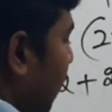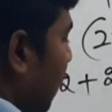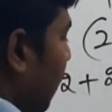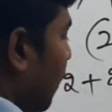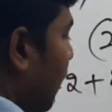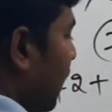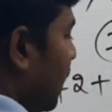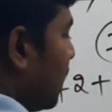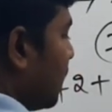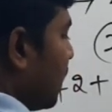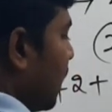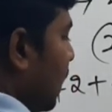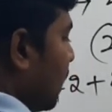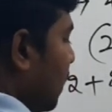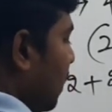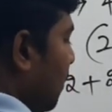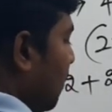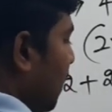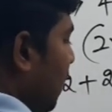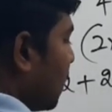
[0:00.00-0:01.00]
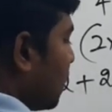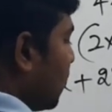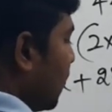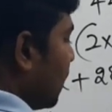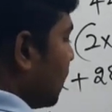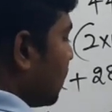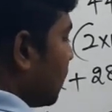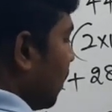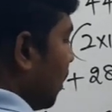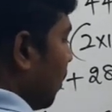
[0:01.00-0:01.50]
D is nothing but
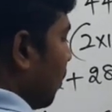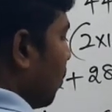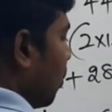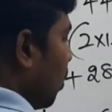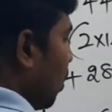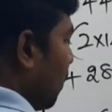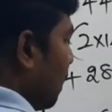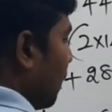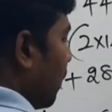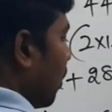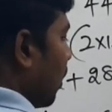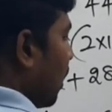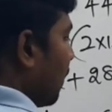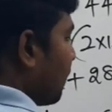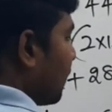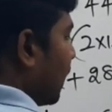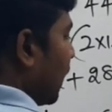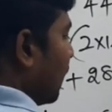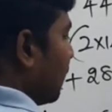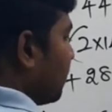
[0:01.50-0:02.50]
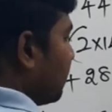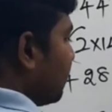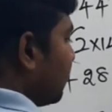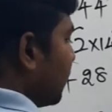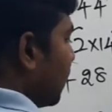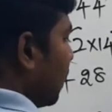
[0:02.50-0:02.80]
6. Whole power of 10.